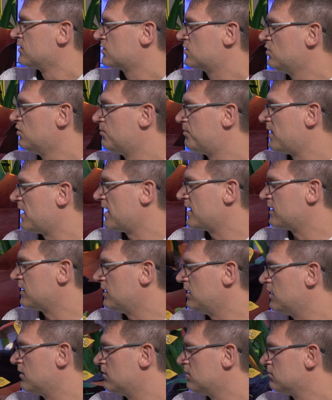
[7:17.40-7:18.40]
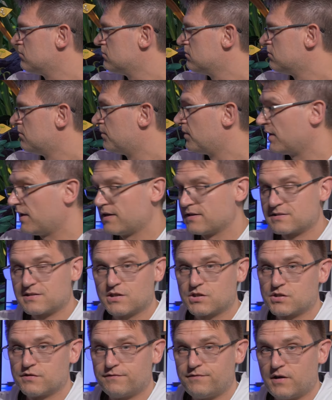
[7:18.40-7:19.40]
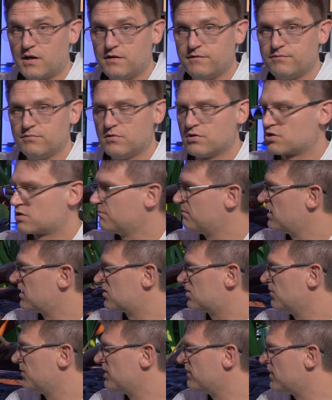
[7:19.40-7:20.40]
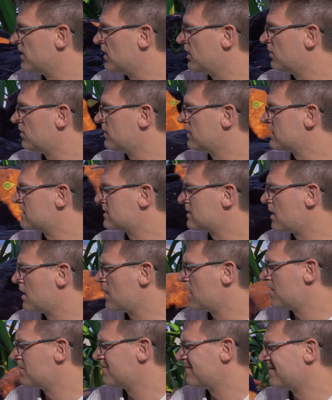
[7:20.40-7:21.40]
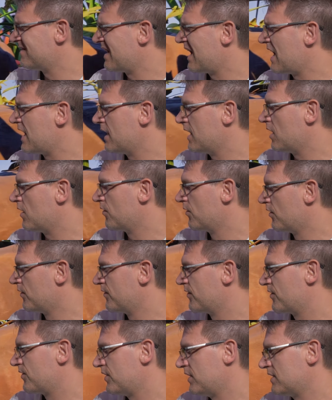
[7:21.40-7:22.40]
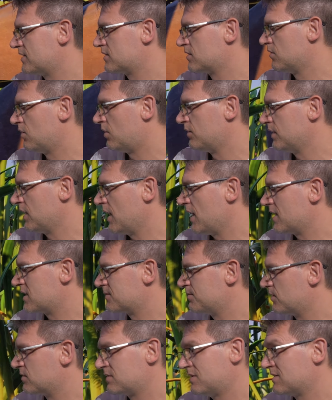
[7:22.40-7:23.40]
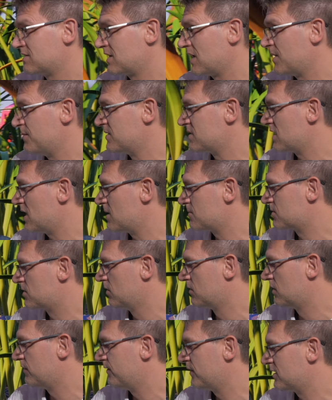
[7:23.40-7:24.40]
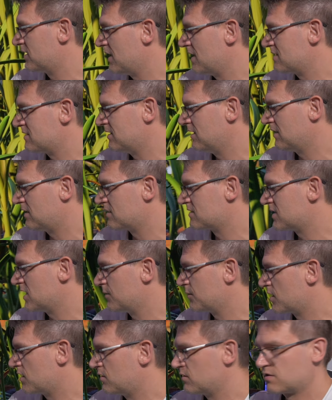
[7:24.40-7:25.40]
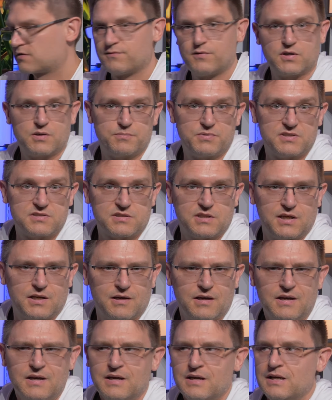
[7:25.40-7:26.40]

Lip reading: to buy the PlayStation 5 version, but to be very honest, I don't think so. On the Xbox, this game is absolutely fantastic. The same counts for the PC.